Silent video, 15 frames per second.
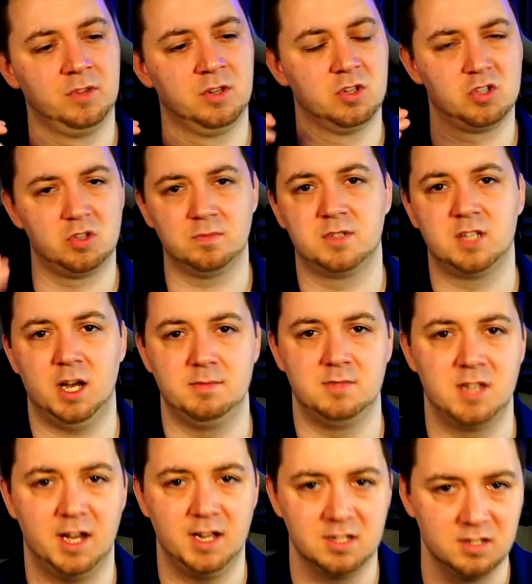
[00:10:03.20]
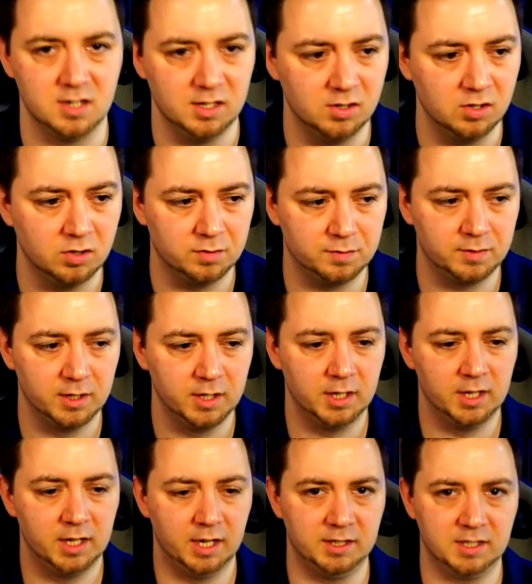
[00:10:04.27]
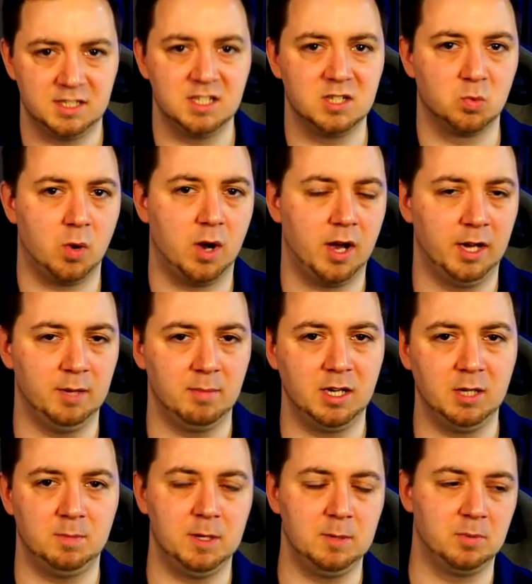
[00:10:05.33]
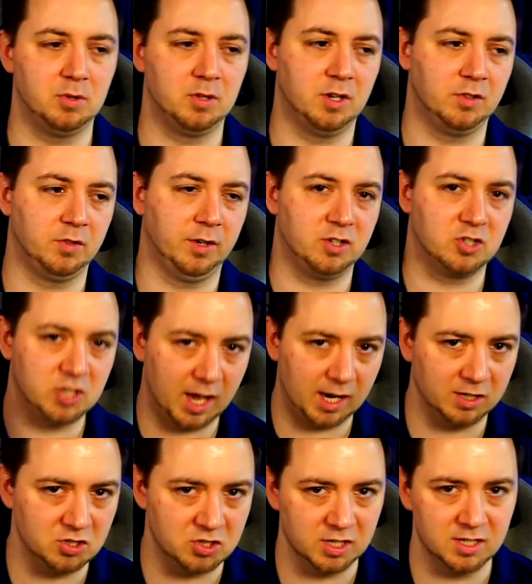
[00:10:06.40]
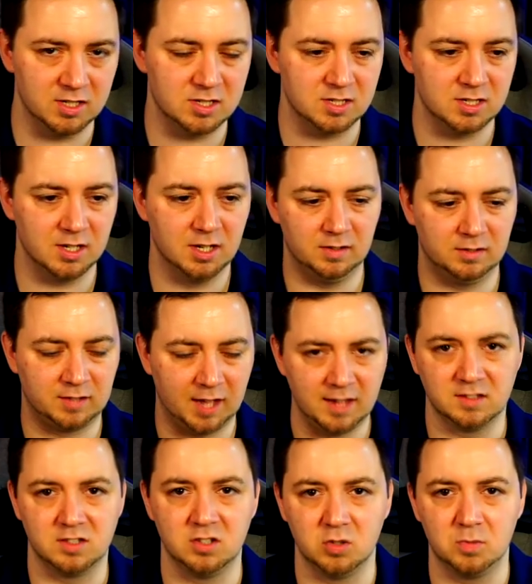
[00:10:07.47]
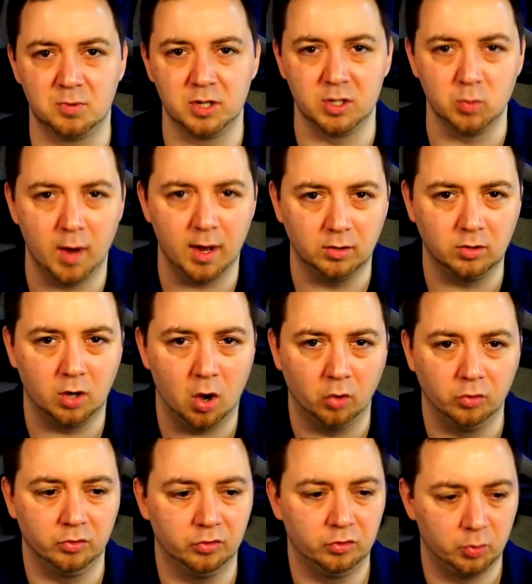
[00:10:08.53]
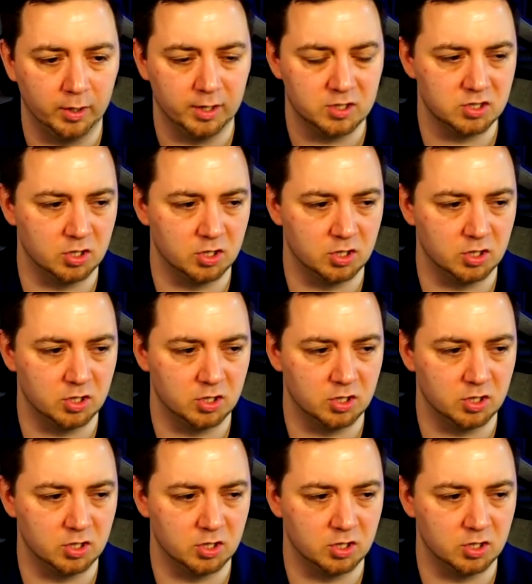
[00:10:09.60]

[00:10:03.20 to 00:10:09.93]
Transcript: sometimes that isn't enough. And this is why many people that are doing challenges tend to do pretty well on Twitch.